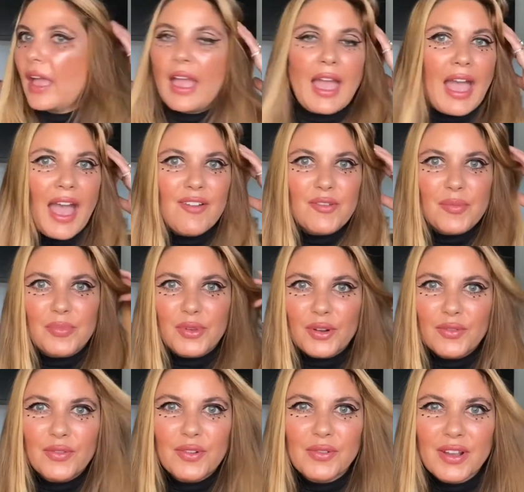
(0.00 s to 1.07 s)
Have a
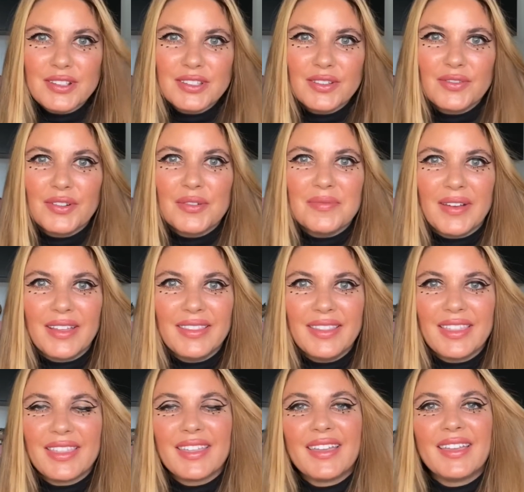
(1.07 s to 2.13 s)
beautiful rest of your
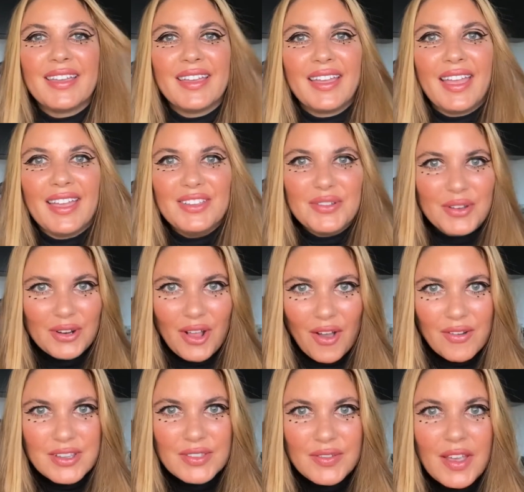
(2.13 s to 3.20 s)
month, and you can
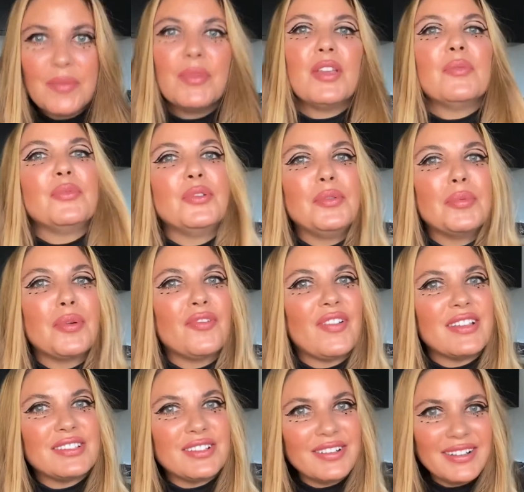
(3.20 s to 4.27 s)
always find me at Beauty
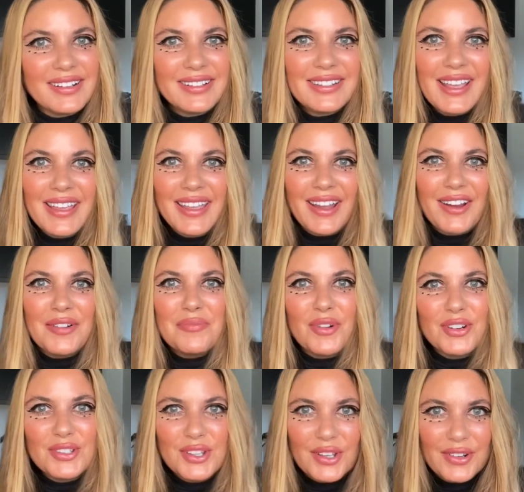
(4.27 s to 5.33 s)
Professor. Take care and
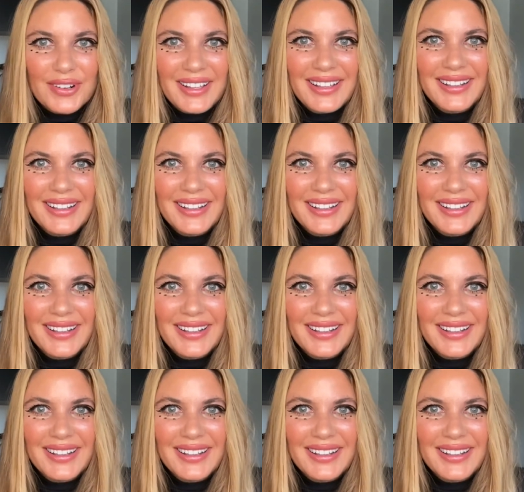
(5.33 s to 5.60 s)
more soon.